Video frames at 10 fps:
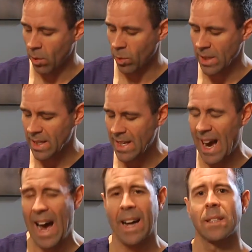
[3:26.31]
We need to
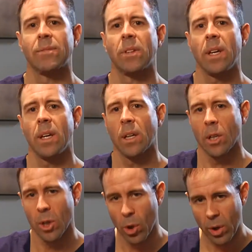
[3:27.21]
actively
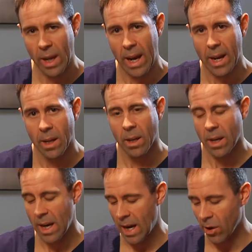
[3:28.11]
locate
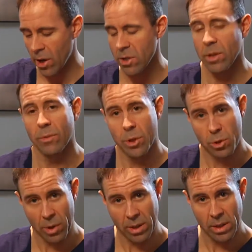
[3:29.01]
areas of
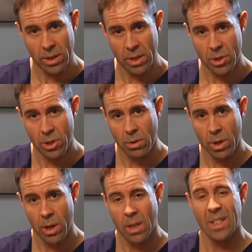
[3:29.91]
restricted tissue,
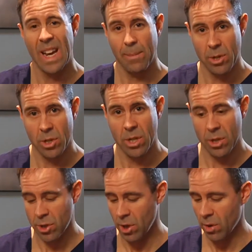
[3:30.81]
damaged
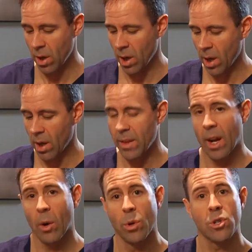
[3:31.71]
tissue, that
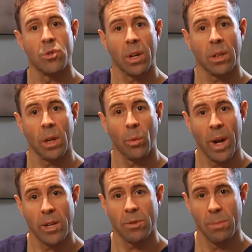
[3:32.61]
are restricting
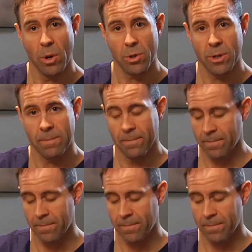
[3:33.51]
range of motion.